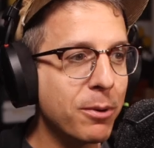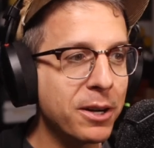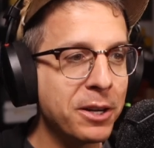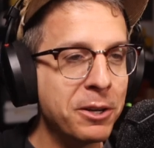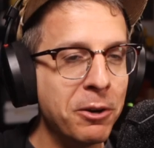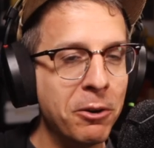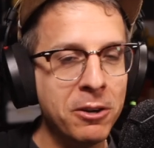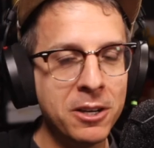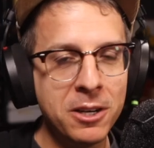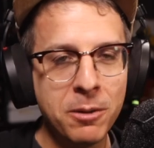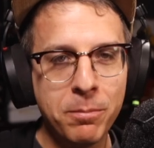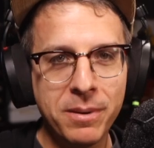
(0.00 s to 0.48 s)
are
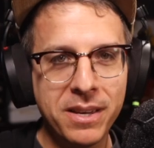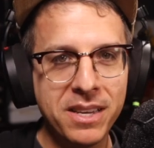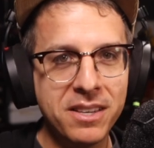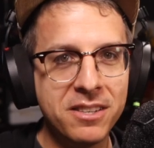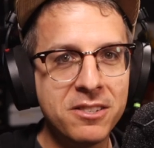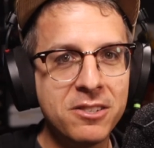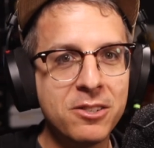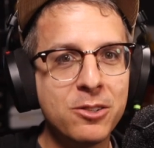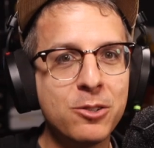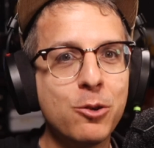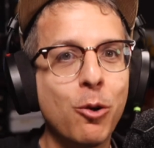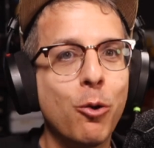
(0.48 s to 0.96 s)
going to be
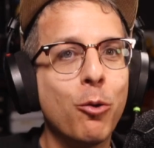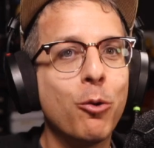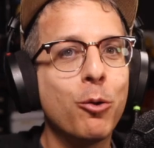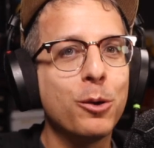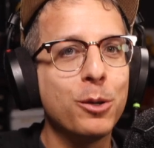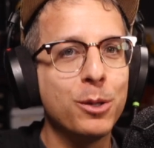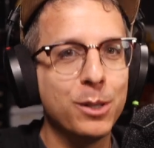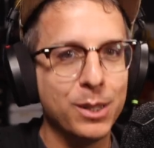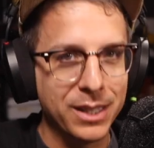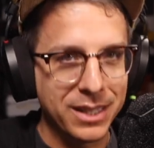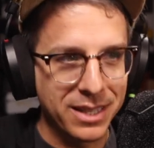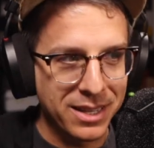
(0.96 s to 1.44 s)

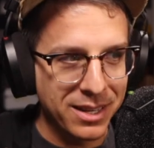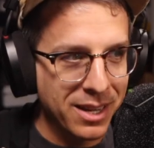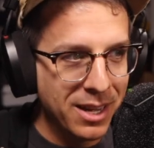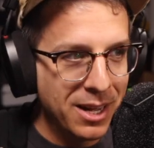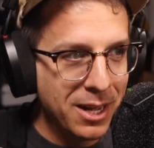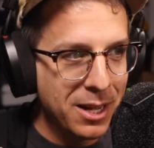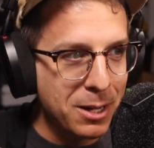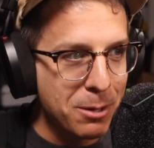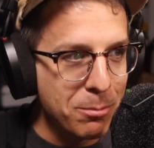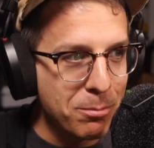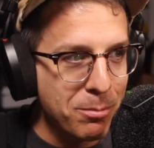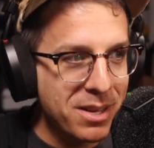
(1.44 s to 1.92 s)
sorely
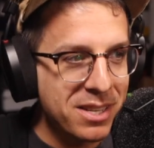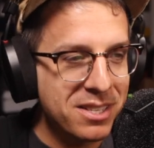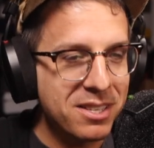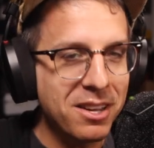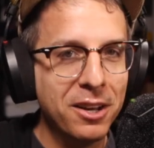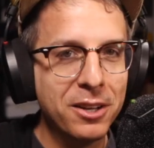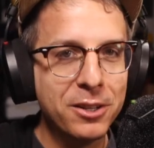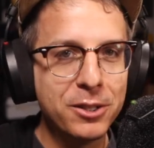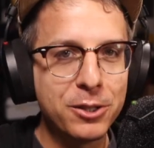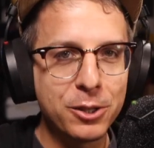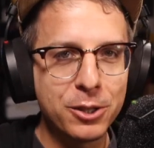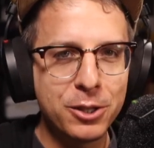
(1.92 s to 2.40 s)

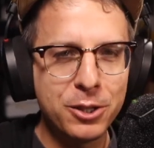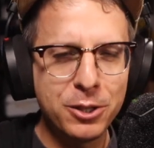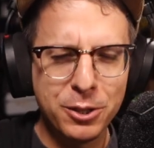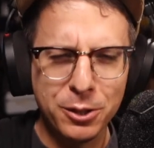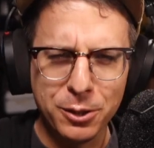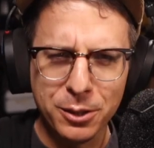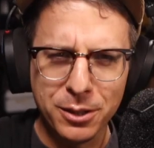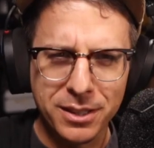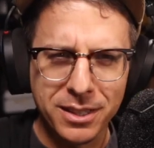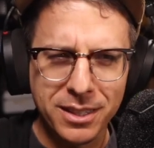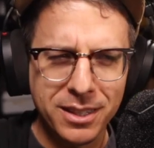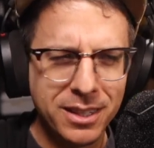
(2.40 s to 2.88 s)

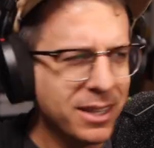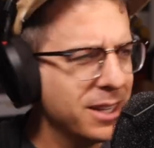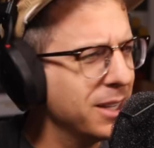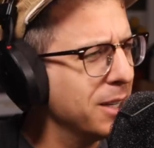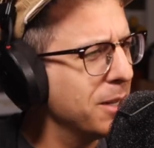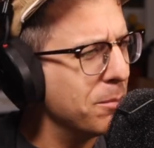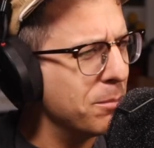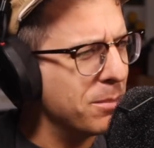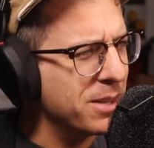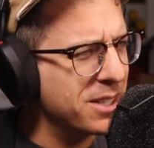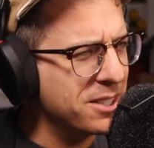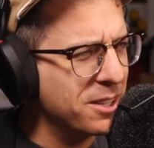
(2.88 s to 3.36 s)
misunderstood.
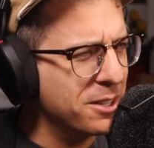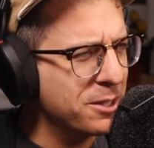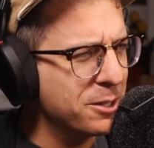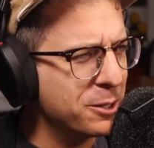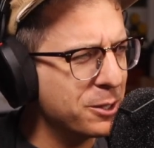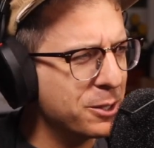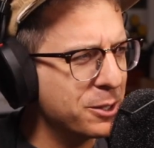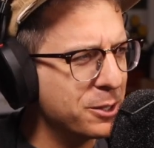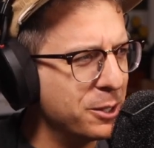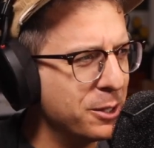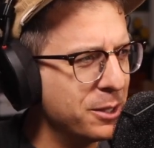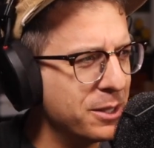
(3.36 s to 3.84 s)

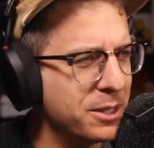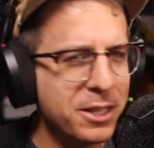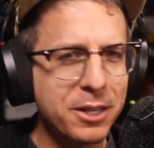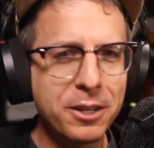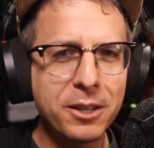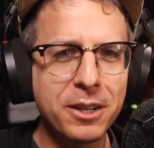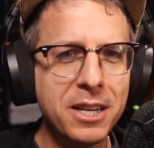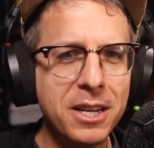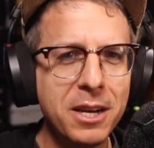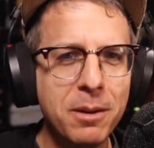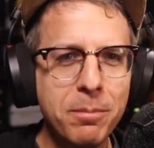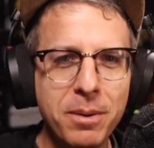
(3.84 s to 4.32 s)
Misunderstood,
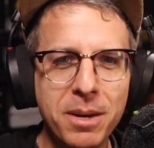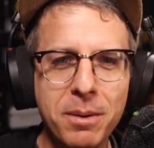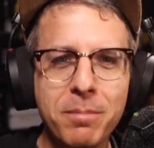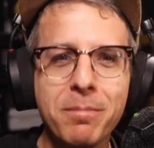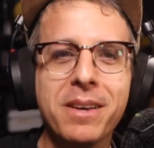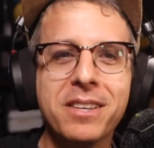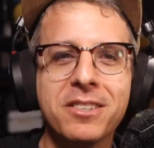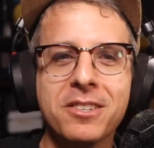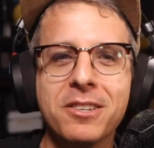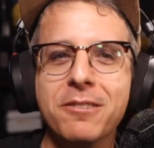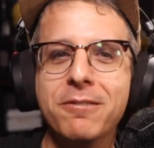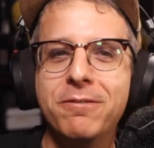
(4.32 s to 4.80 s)
you're going to be
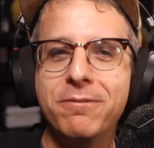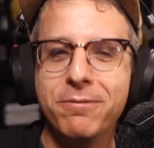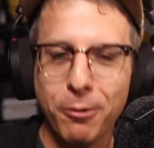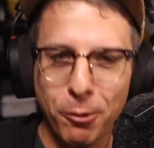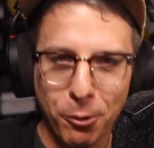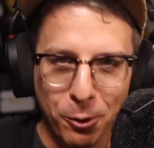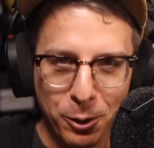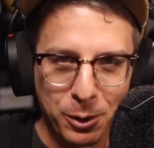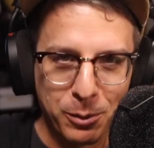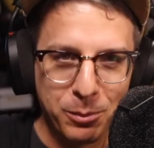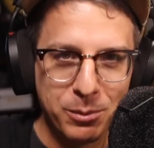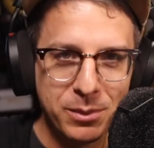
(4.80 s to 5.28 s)

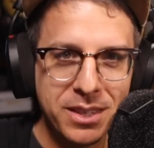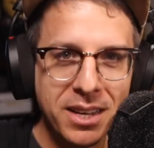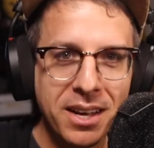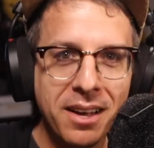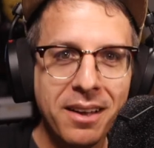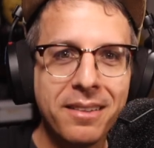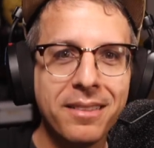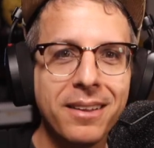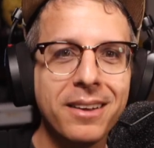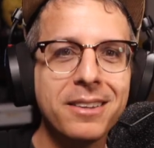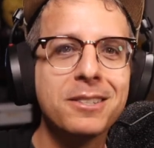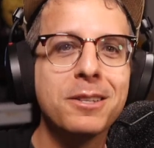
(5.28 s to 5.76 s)
misinformed.
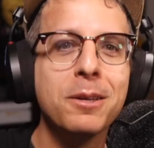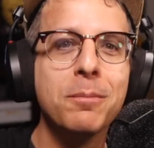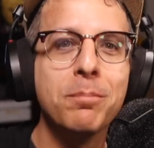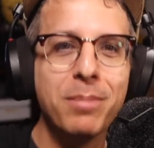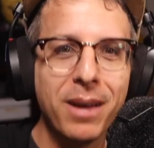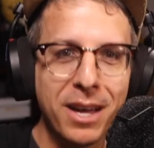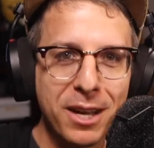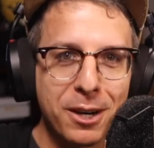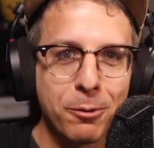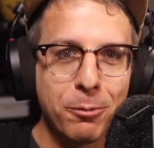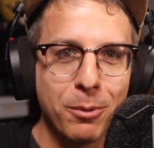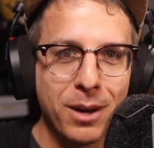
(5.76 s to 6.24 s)
That's the
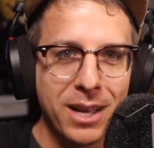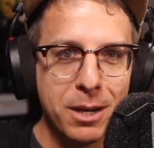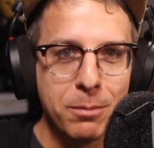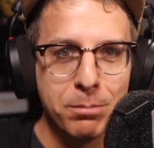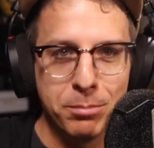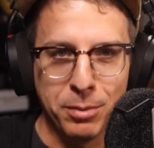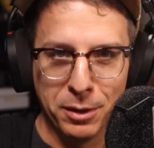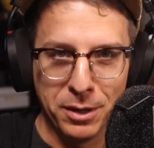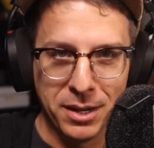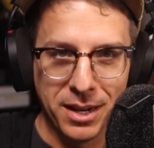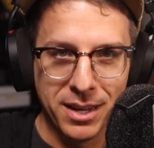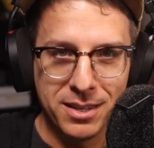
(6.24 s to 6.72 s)
better way to
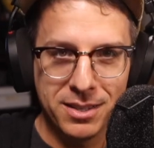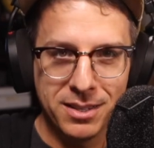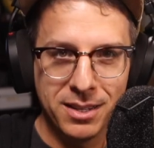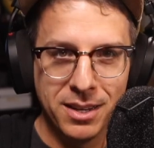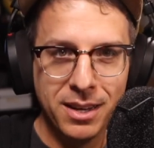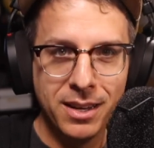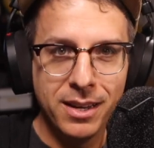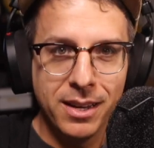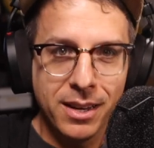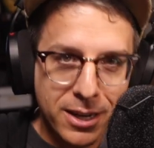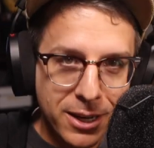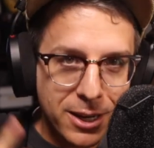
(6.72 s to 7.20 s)
put it.
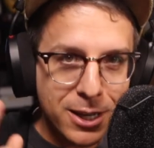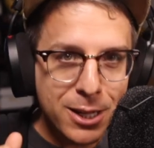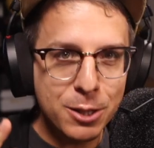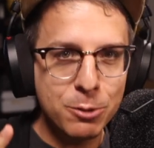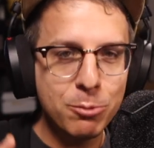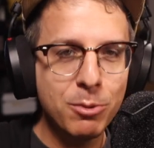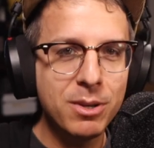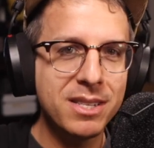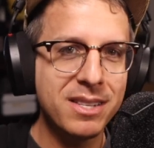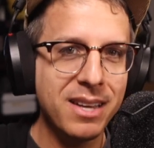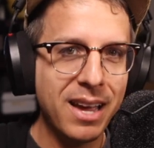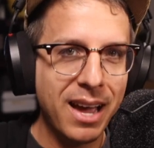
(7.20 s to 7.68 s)
Here's
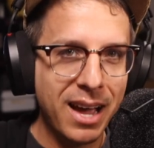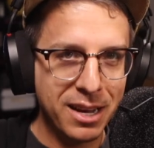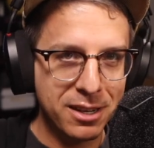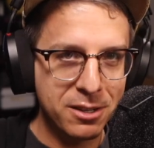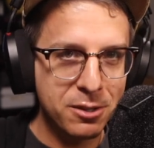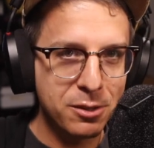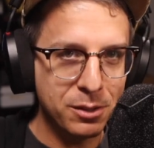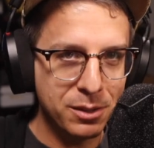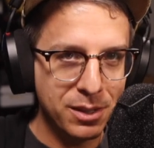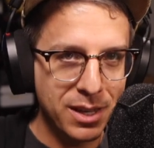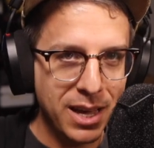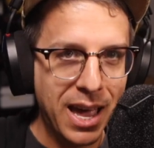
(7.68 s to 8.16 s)
what's
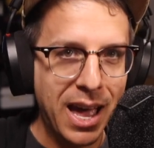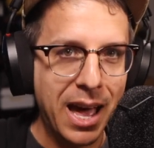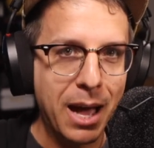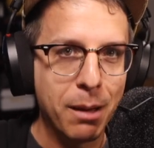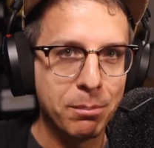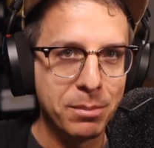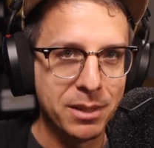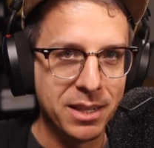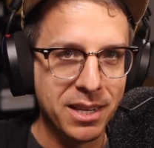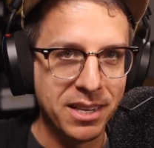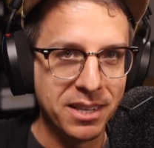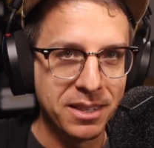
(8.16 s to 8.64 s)
actually
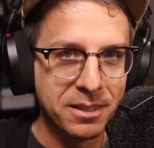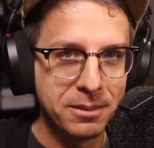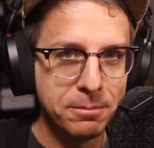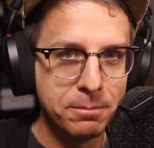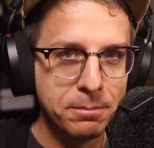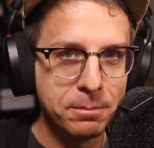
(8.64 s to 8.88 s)
happening.